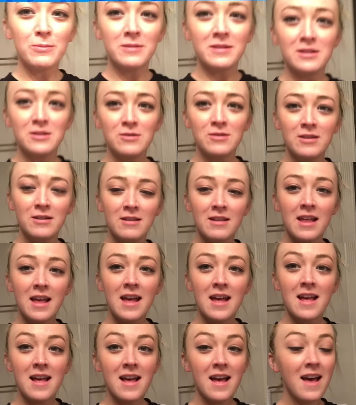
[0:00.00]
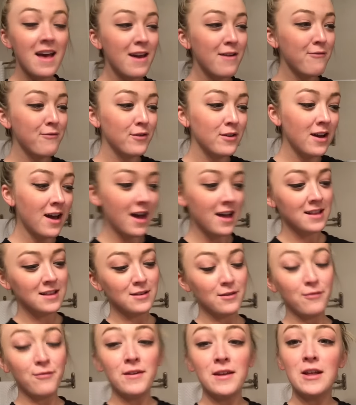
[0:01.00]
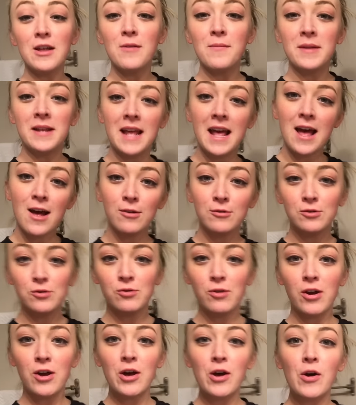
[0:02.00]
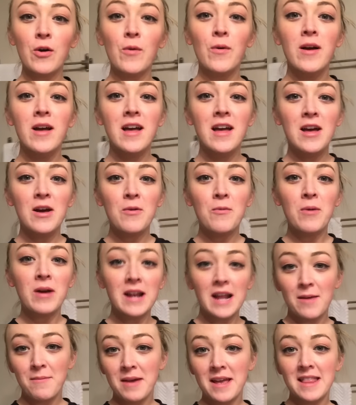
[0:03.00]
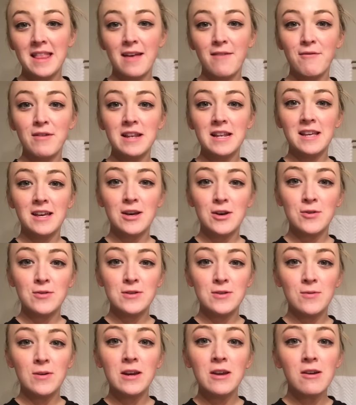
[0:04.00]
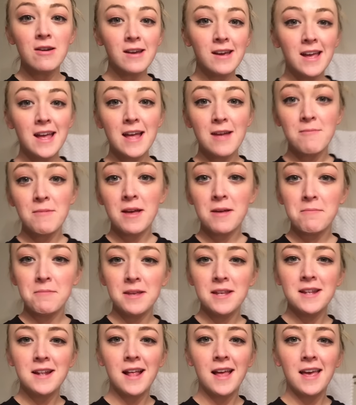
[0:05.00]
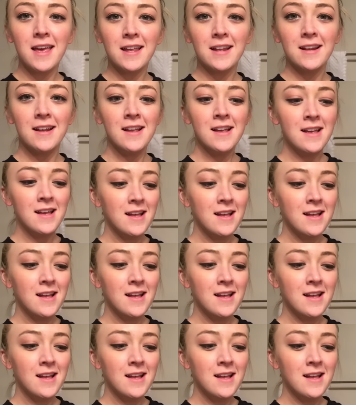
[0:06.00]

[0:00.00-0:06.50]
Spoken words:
Did you hear that? I forgot to film an outro when I made that video, so here I am at midnight,